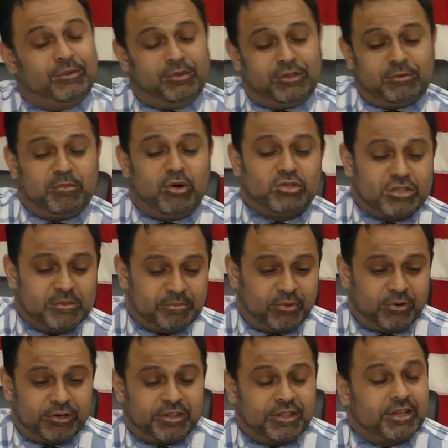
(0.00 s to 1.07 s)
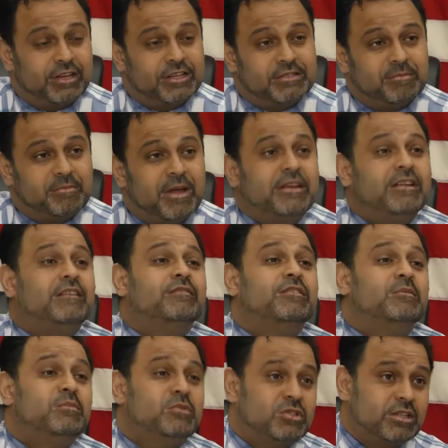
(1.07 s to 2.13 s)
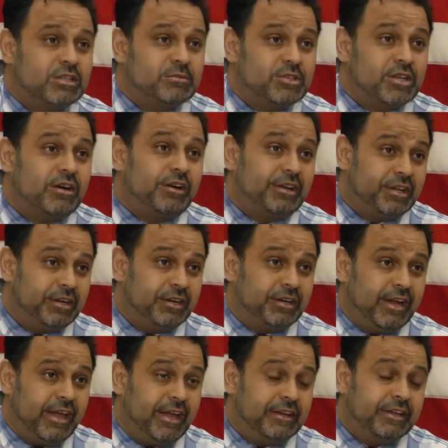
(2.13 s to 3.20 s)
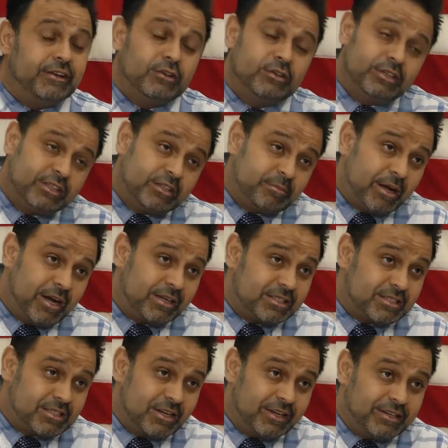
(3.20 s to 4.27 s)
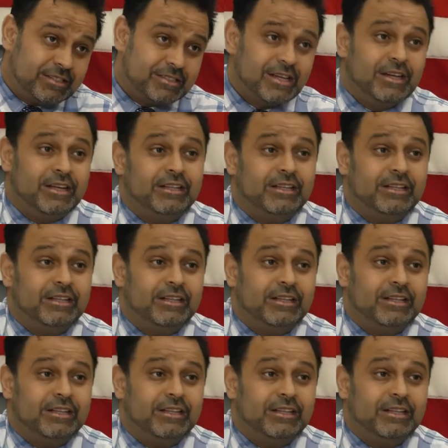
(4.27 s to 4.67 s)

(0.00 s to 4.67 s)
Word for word: Well, the most important thing is many of the Muslims that are here, and including the Pakistanis,